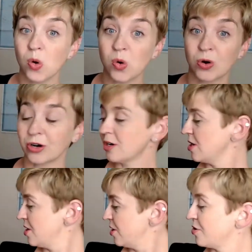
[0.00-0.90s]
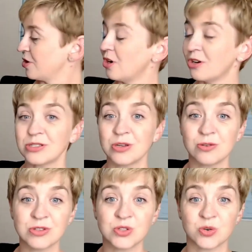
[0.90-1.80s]
or you can
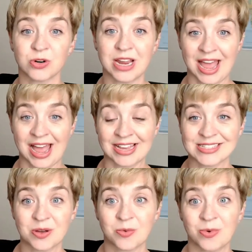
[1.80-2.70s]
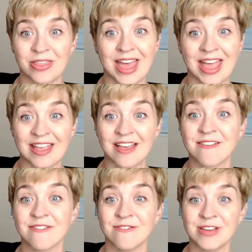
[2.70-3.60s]
also story ask with a
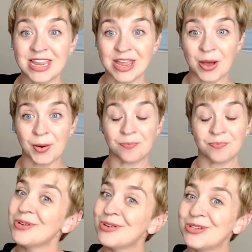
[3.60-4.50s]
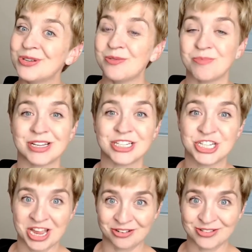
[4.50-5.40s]
video. Some YouTube
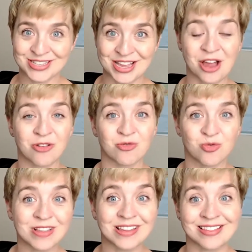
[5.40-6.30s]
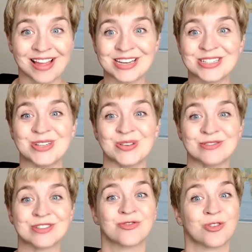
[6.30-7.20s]
channels that I really like to
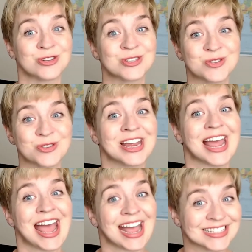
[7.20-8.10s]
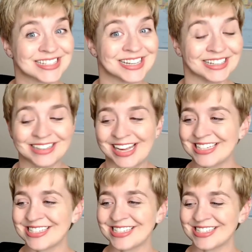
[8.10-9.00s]
use for story asking
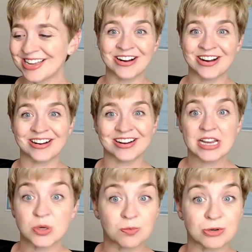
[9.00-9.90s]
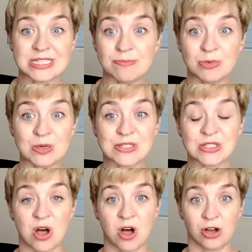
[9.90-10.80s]
classes are Super Simple
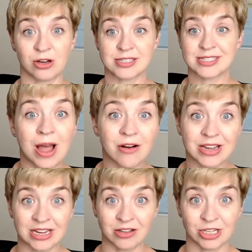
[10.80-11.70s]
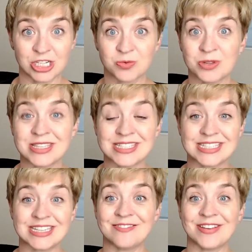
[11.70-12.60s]
Songs, Wow English with
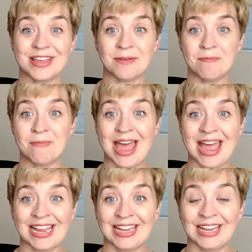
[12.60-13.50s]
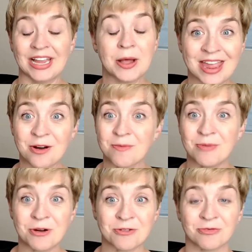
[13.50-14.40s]
Steve and Maggie. They are
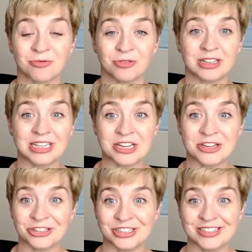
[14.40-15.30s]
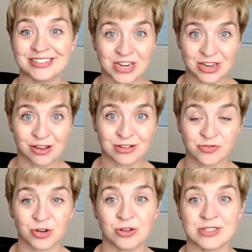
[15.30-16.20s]
both really good videos
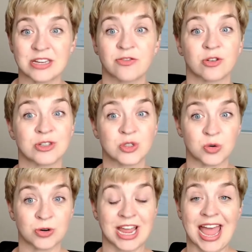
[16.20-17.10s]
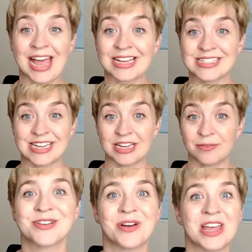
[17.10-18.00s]
for using for story asking.
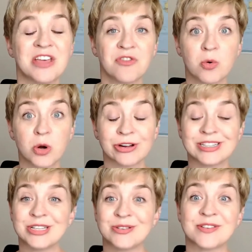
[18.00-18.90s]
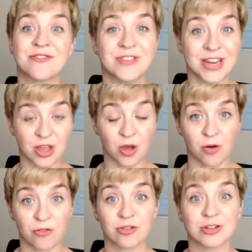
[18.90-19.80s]
So if I were going to use a
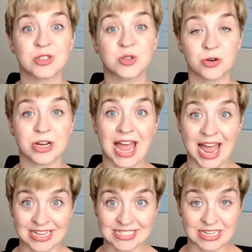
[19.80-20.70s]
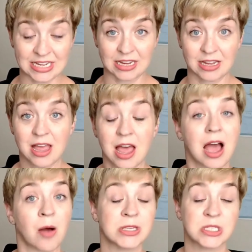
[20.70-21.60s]
video for story asking,
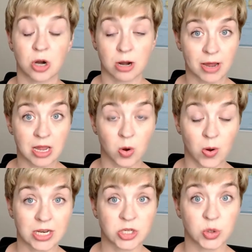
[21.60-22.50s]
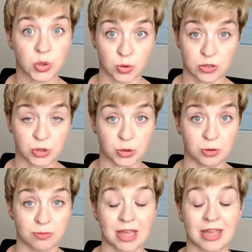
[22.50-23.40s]
I would start by going to
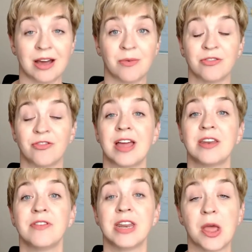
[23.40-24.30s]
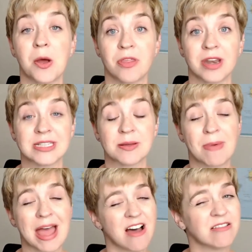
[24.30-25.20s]
YouTube and I would find a video that is
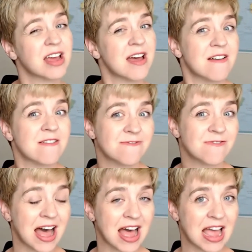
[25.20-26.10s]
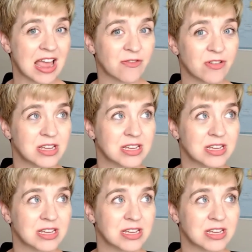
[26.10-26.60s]
about 5